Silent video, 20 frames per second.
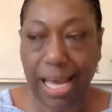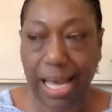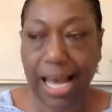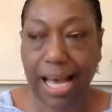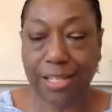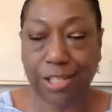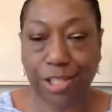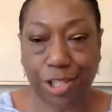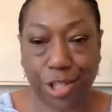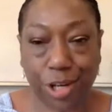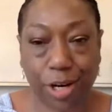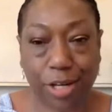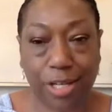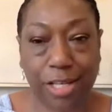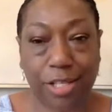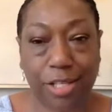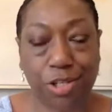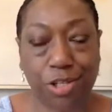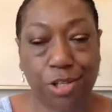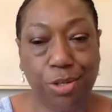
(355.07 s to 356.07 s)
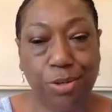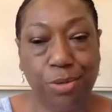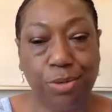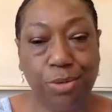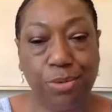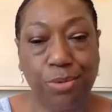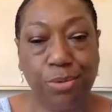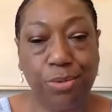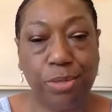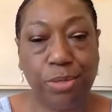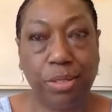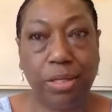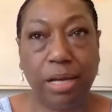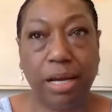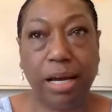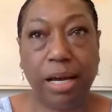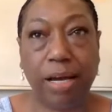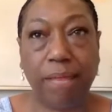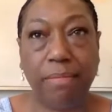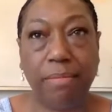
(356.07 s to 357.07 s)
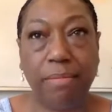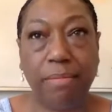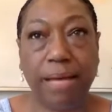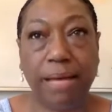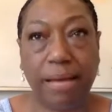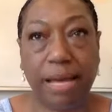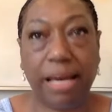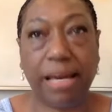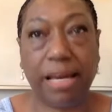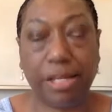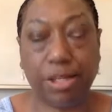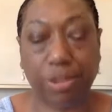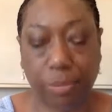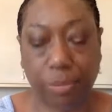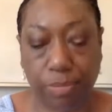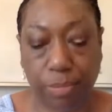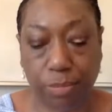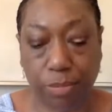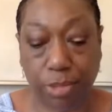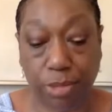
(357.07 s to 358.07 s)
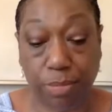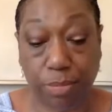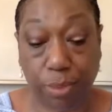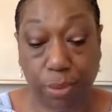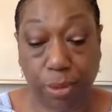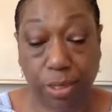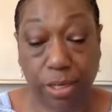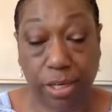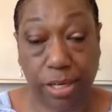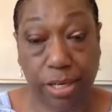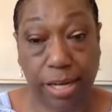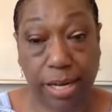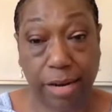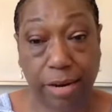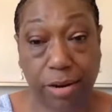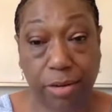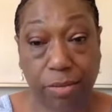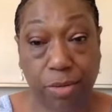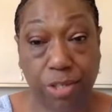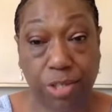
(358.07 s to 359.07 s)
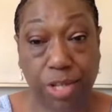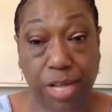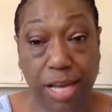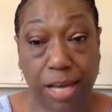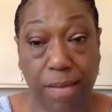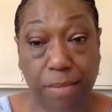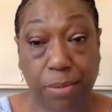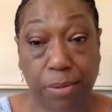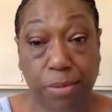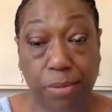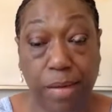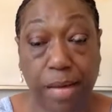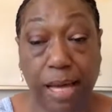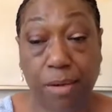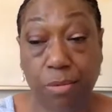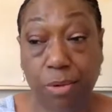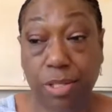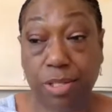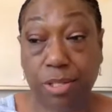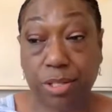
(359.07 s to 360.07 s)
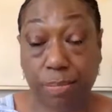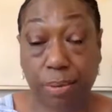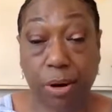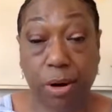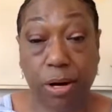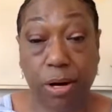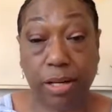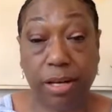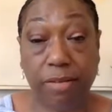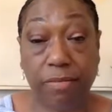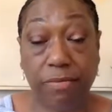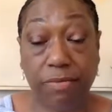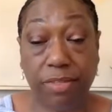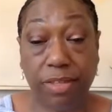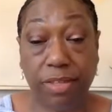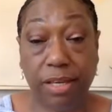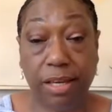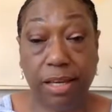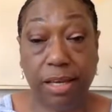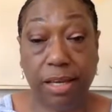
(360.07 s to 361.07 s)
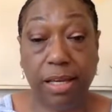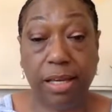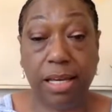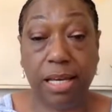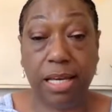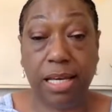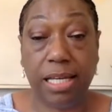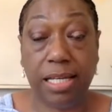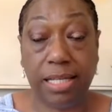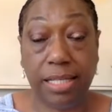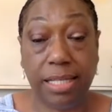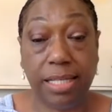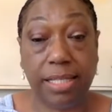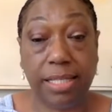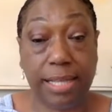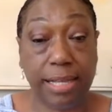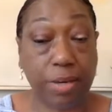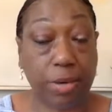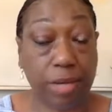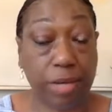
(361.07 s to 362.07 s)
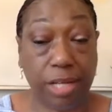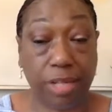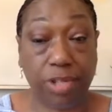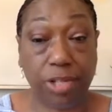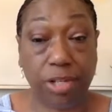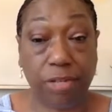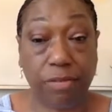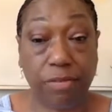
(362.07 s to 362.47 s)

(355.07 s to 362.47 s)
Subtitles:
I started to, I actually was born in an era in which I was a part of the desegregation